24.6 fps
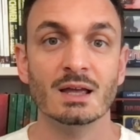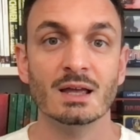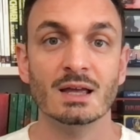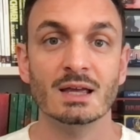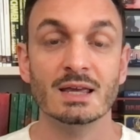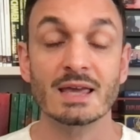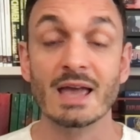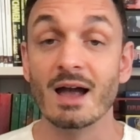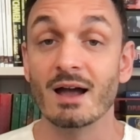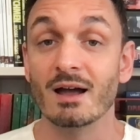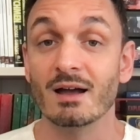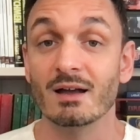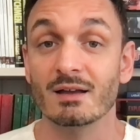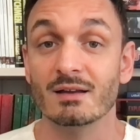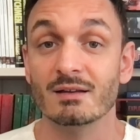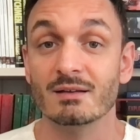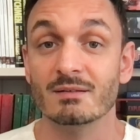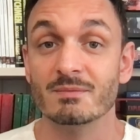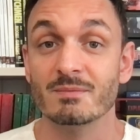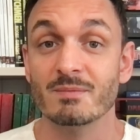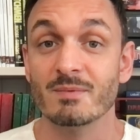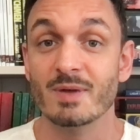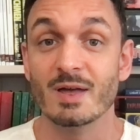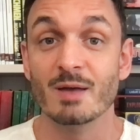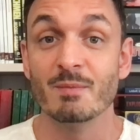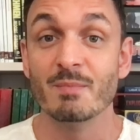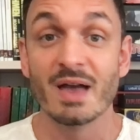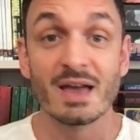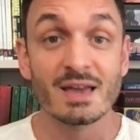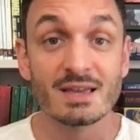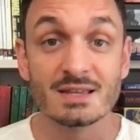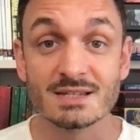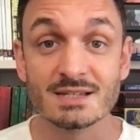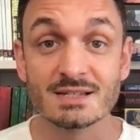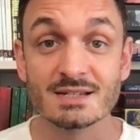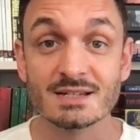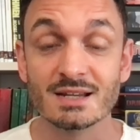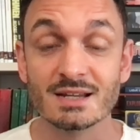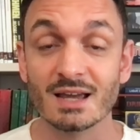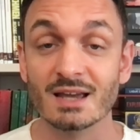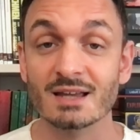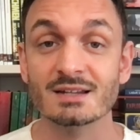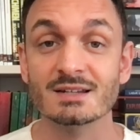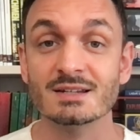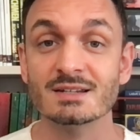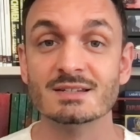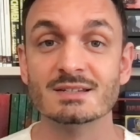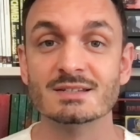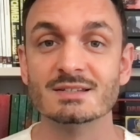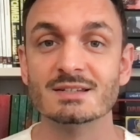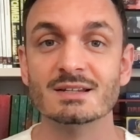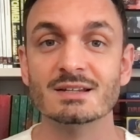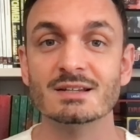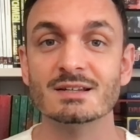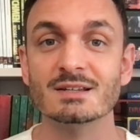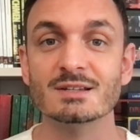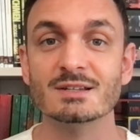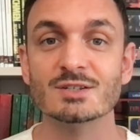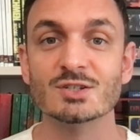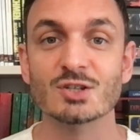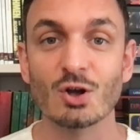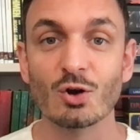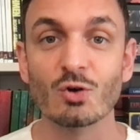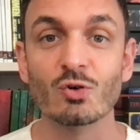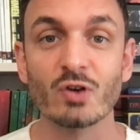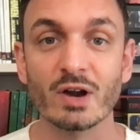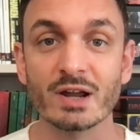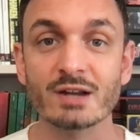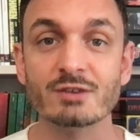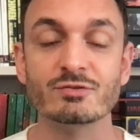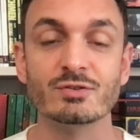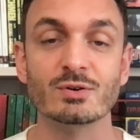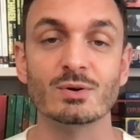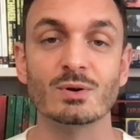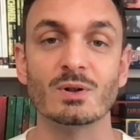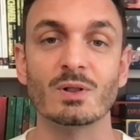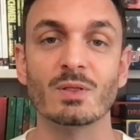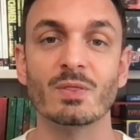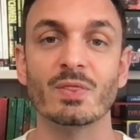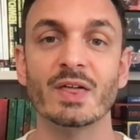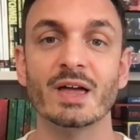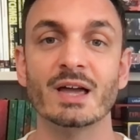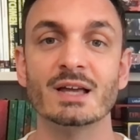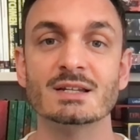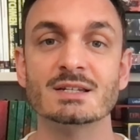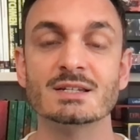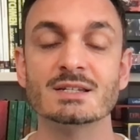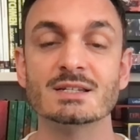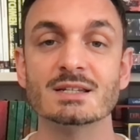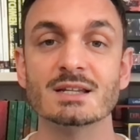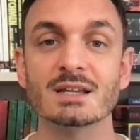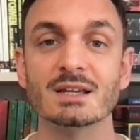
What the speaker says: amazed and so grateful that